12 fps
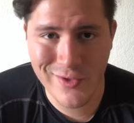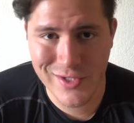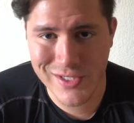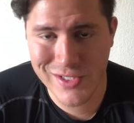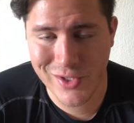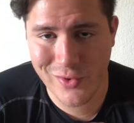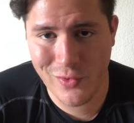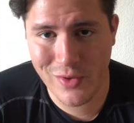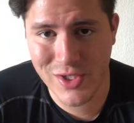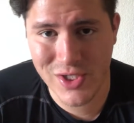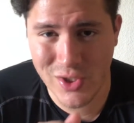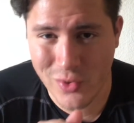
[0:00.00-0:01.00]
Just to
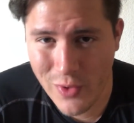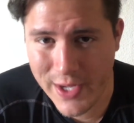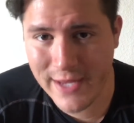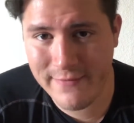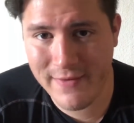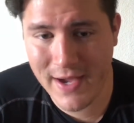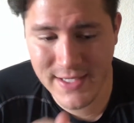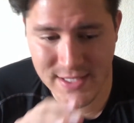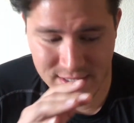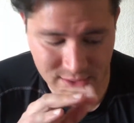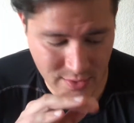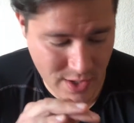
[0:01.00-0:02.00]
just a quick advice
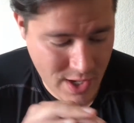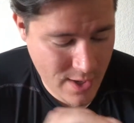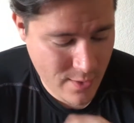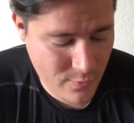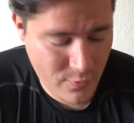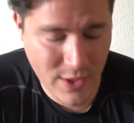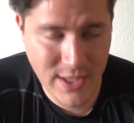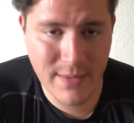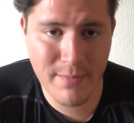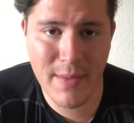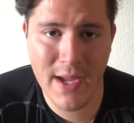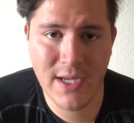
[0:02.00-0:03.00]
is to
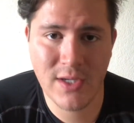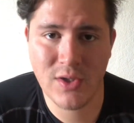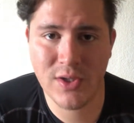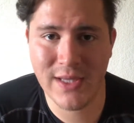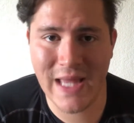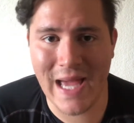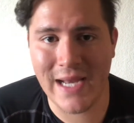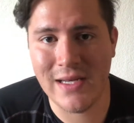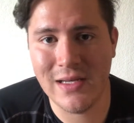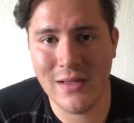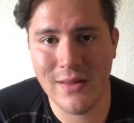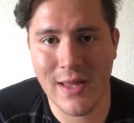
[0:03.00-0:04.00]
really make that
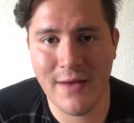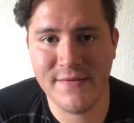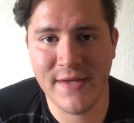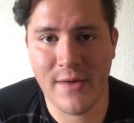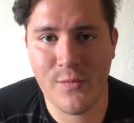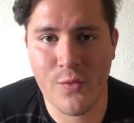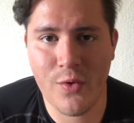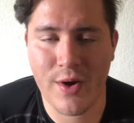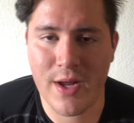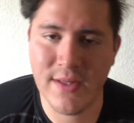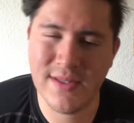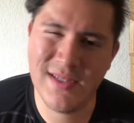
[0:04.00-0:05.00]
left hand
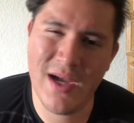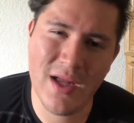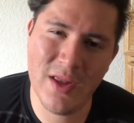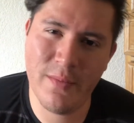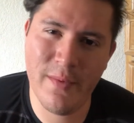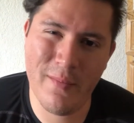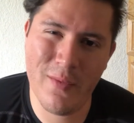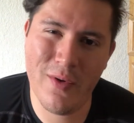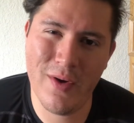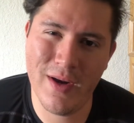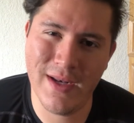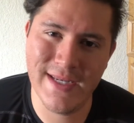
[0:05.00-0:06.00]
work. I'll talk a little bit
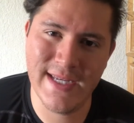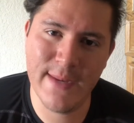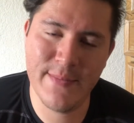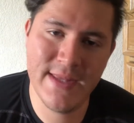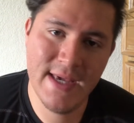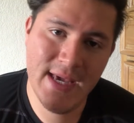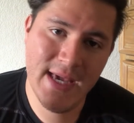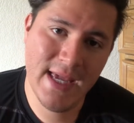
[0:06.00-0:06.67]
more in depth